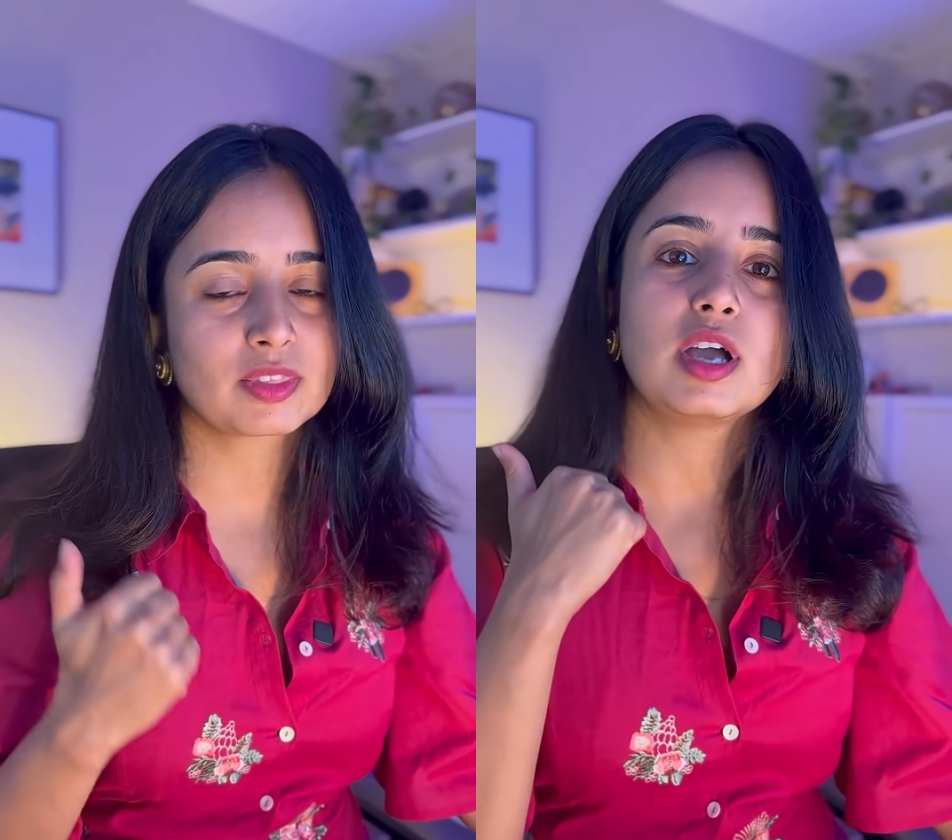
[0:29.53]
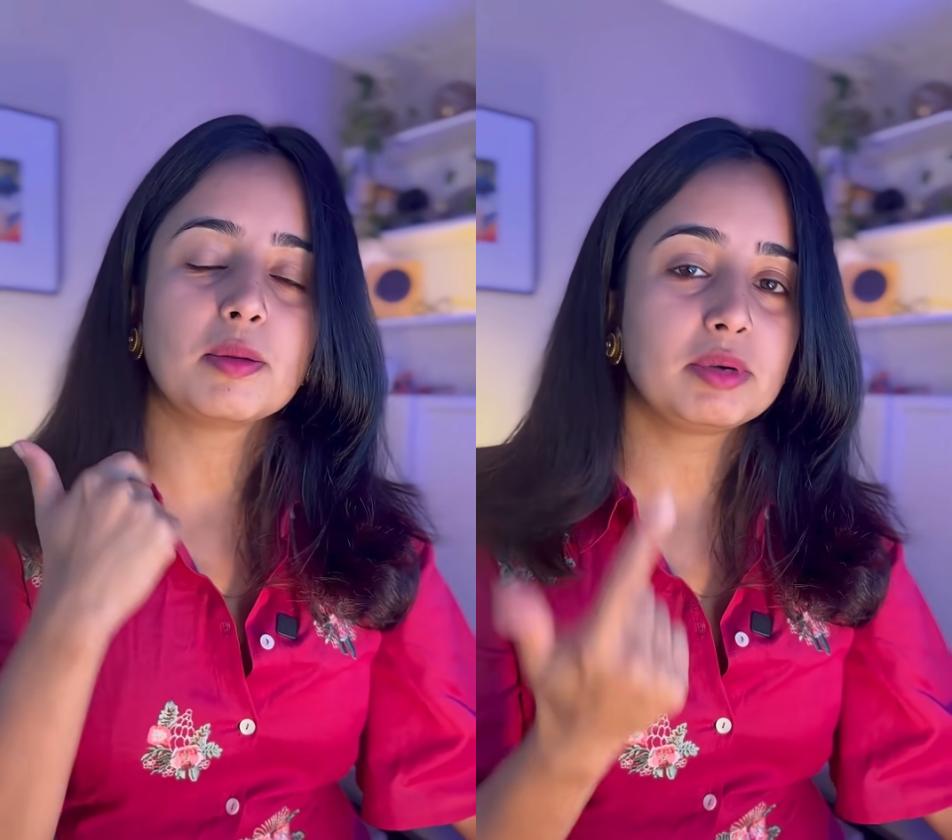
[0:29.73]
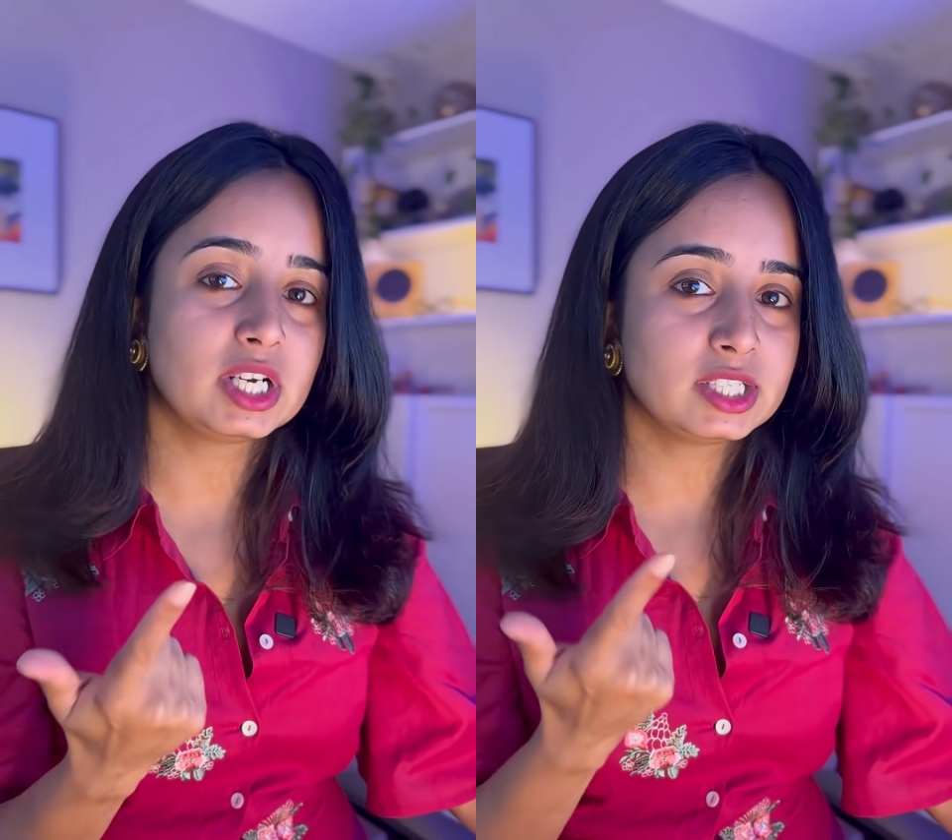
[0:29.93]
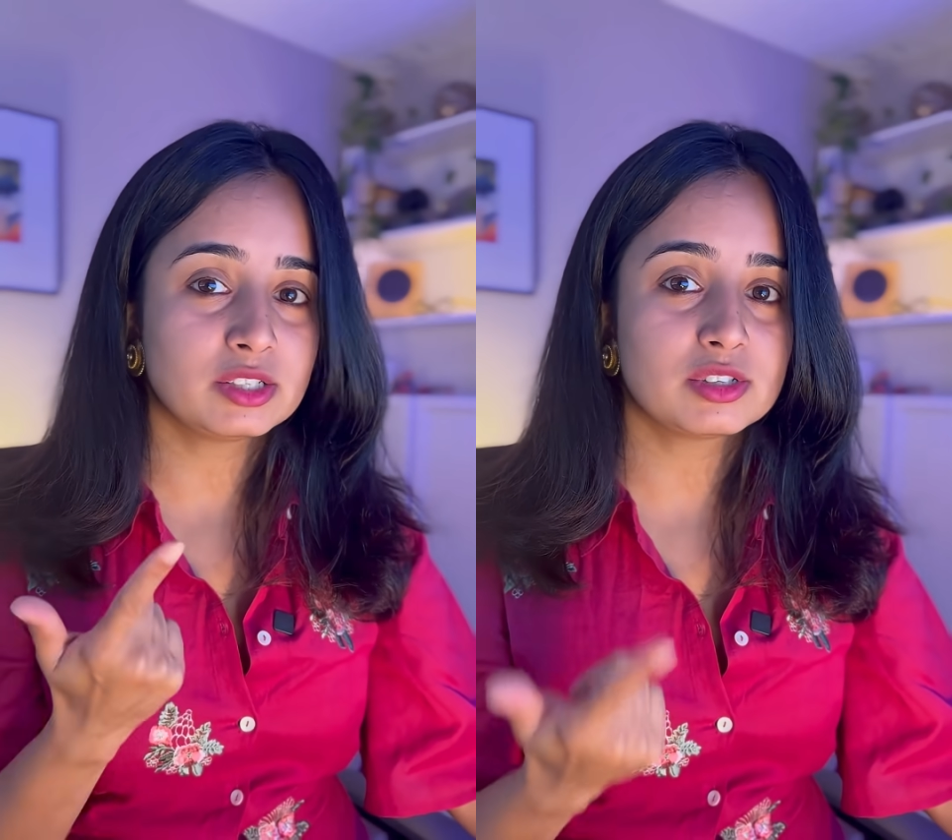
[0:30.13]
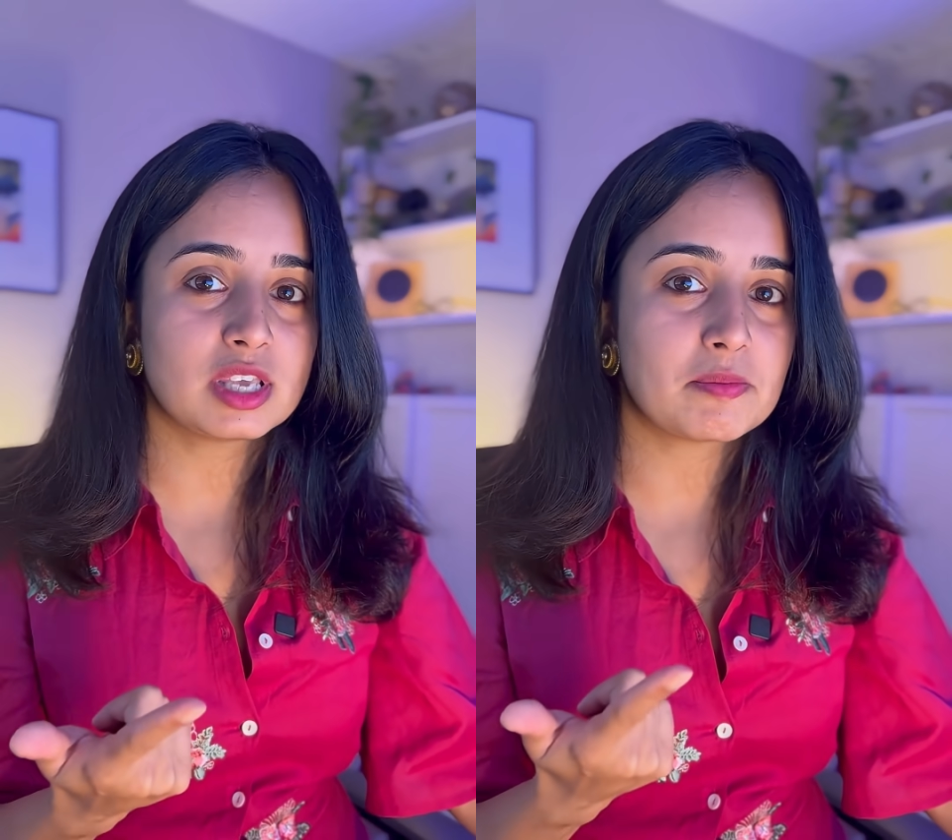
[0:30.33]
ability to
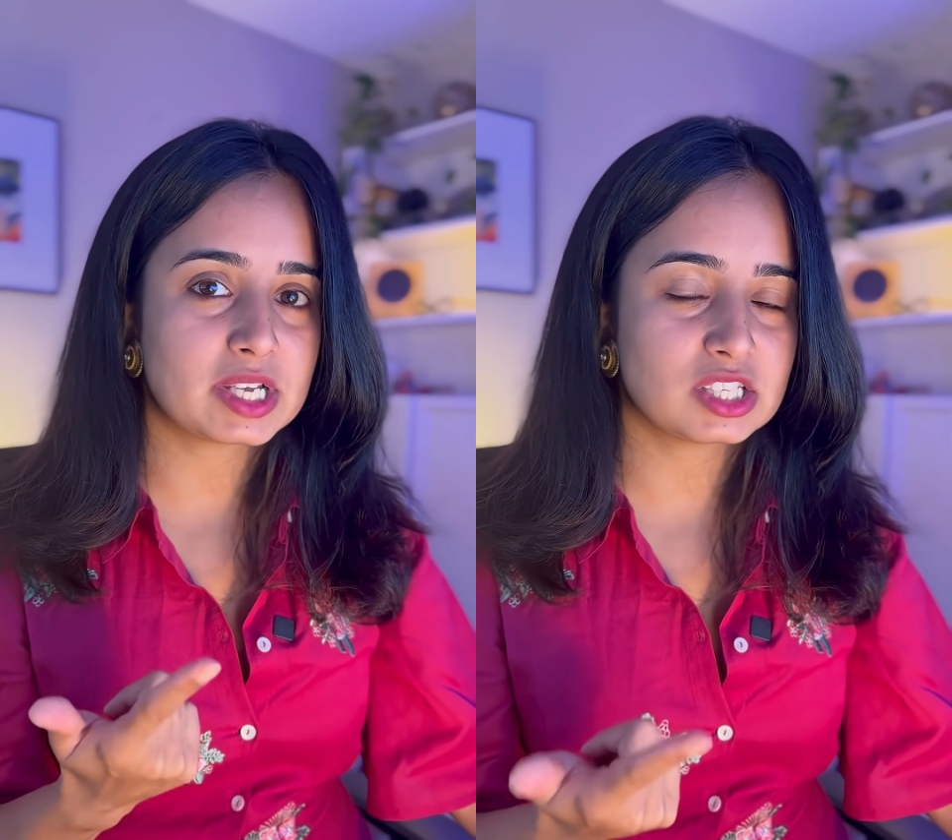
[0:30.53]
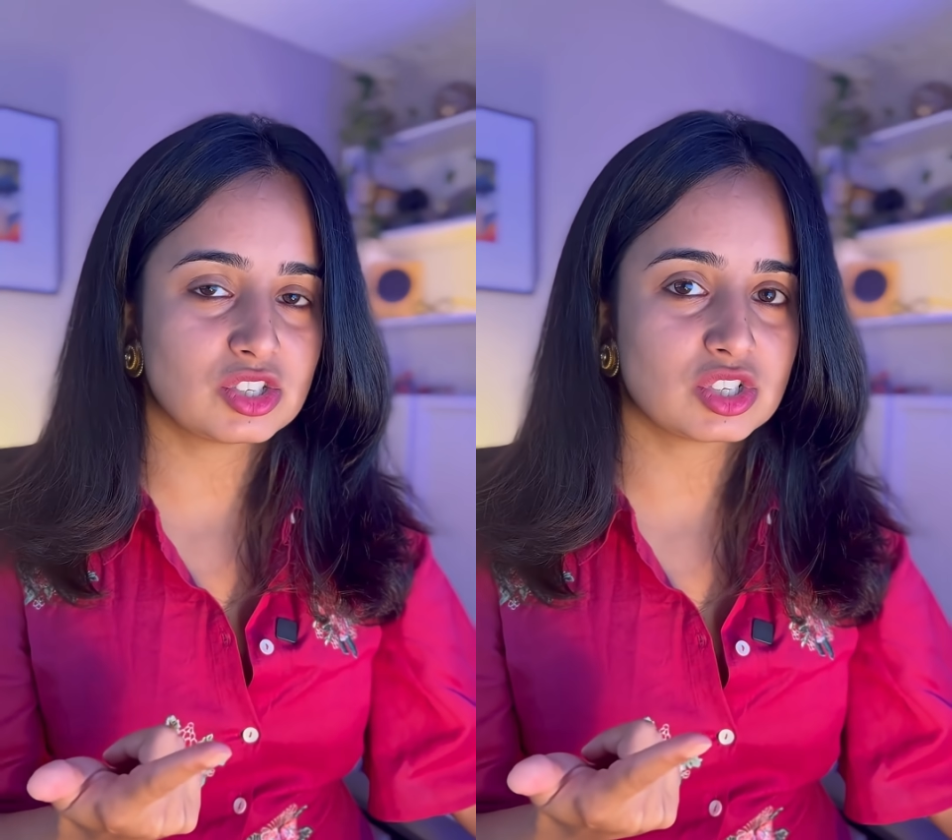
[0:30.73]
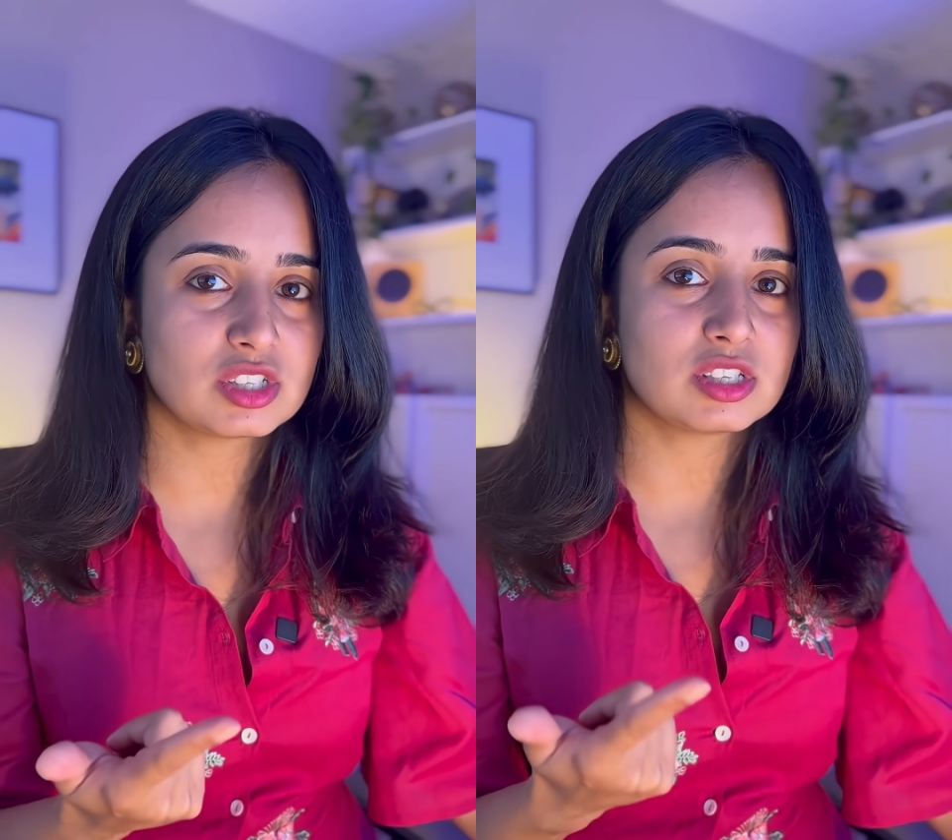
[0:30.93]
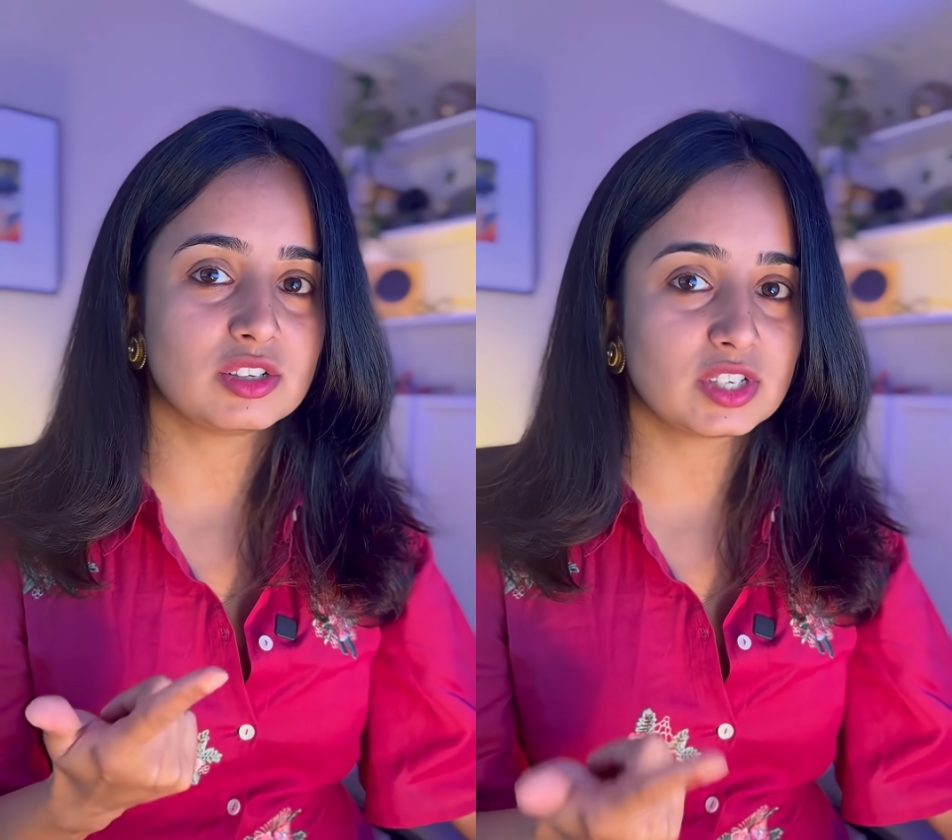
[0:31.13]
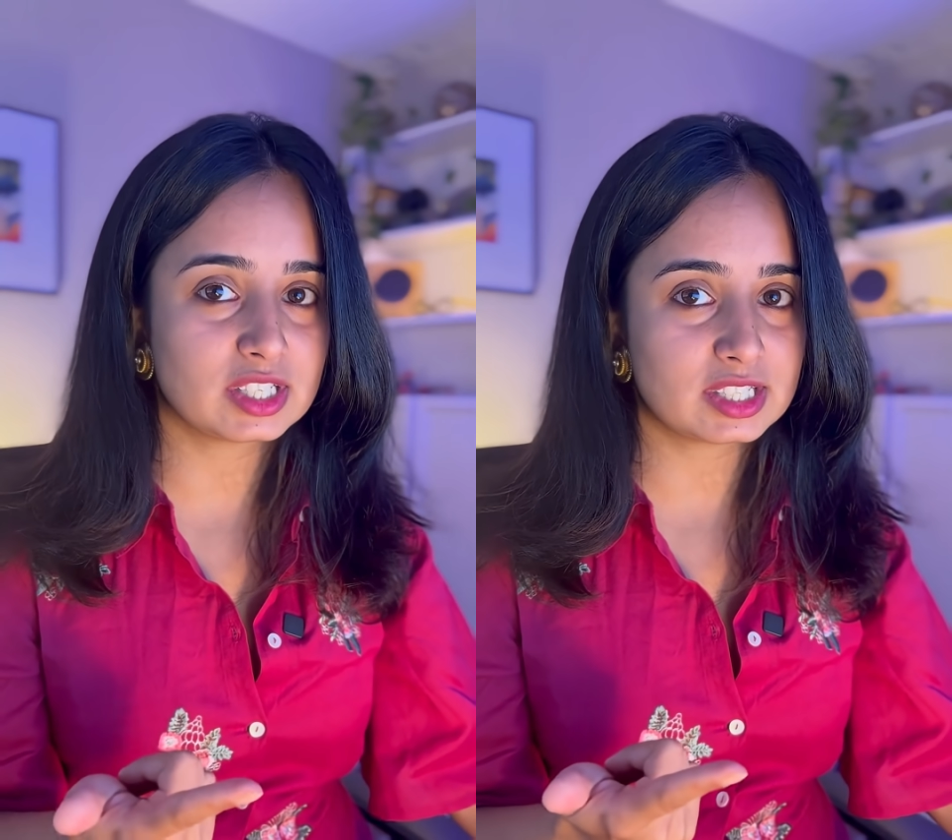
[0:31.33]
see messages
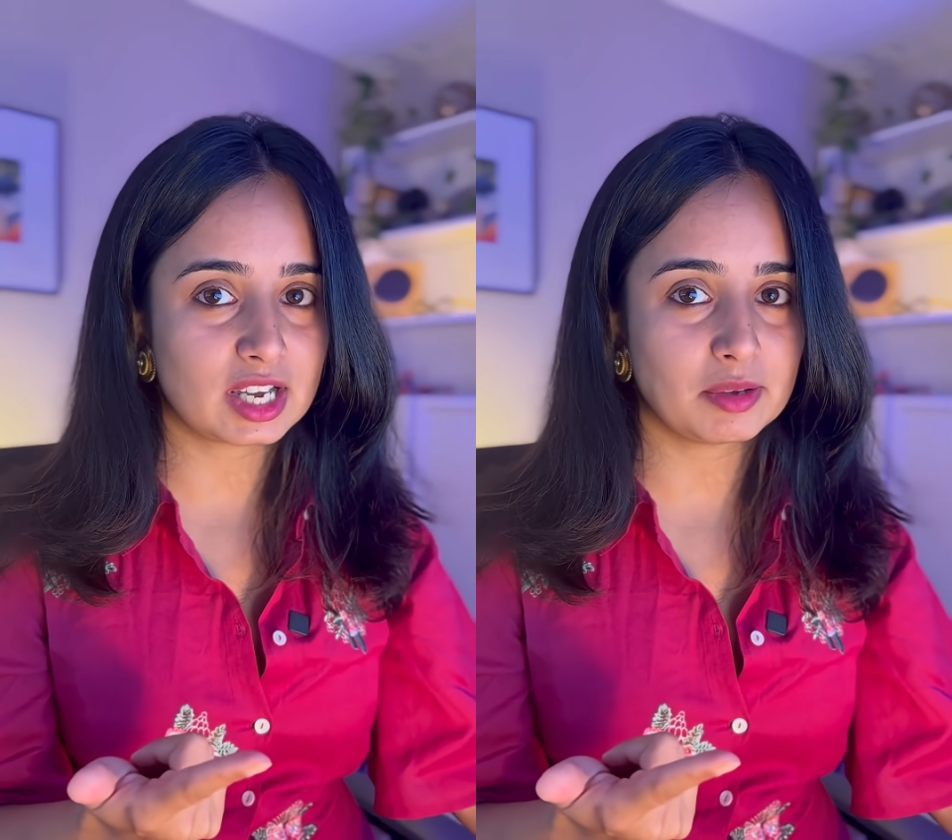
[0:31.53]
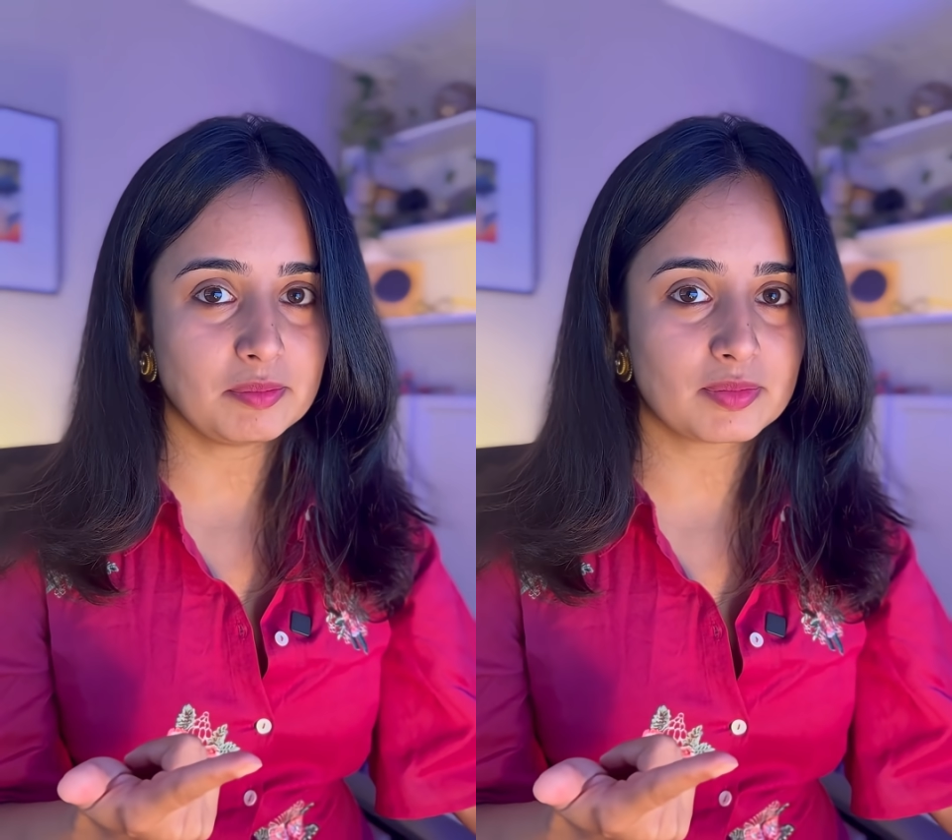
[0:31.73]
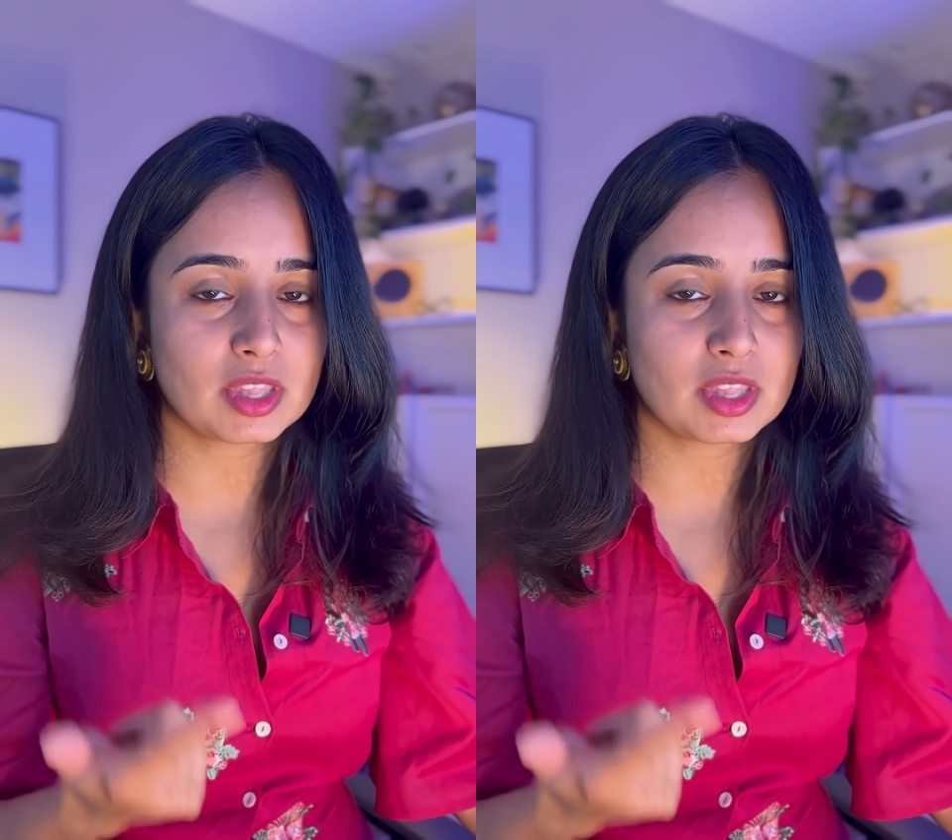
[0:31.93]
real-time,